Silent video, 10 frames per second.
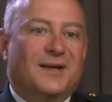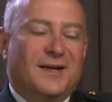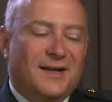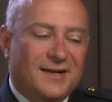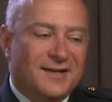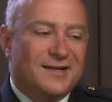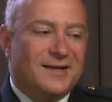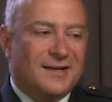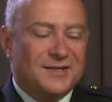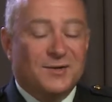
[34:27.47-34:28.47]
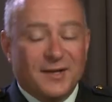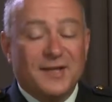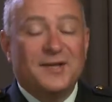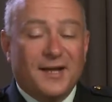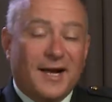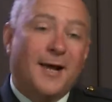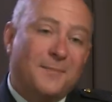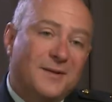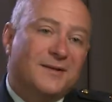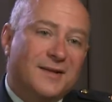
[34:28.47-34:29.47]
And so I let that
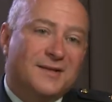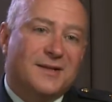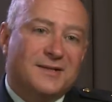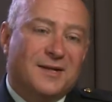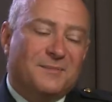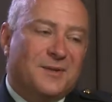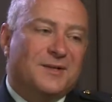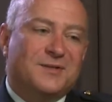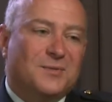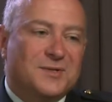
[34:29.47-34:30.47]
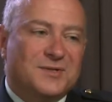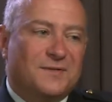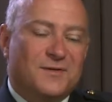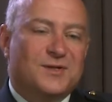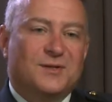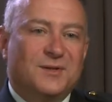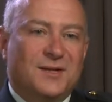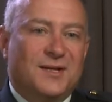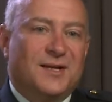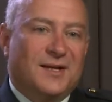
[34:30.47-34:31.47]
happen, let that take place. It wasn't official,
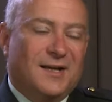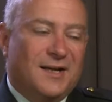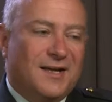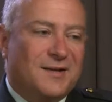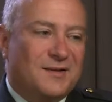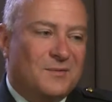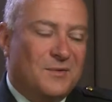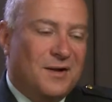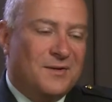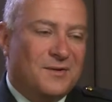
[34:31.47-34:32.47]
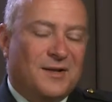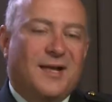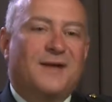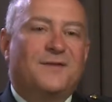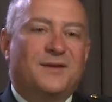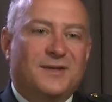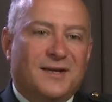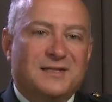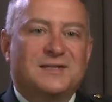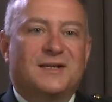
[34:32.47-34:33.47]
under the caveat
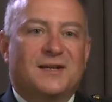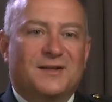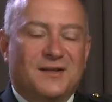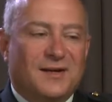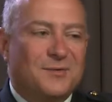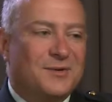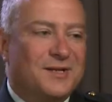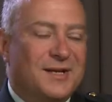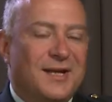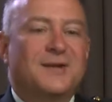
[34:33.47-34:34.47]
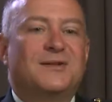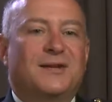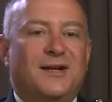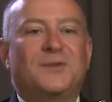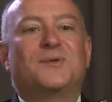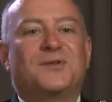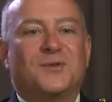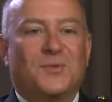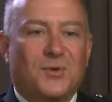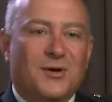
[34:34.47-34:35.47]
that I would nail anyone to
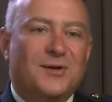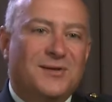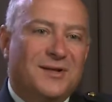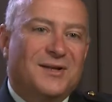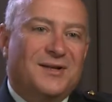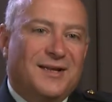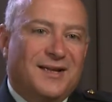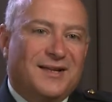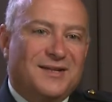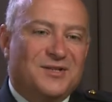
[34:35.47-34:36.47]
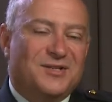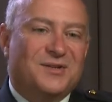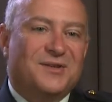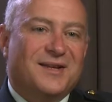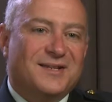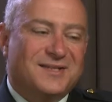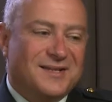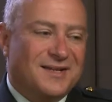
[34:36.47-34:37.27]
the wall and ensure that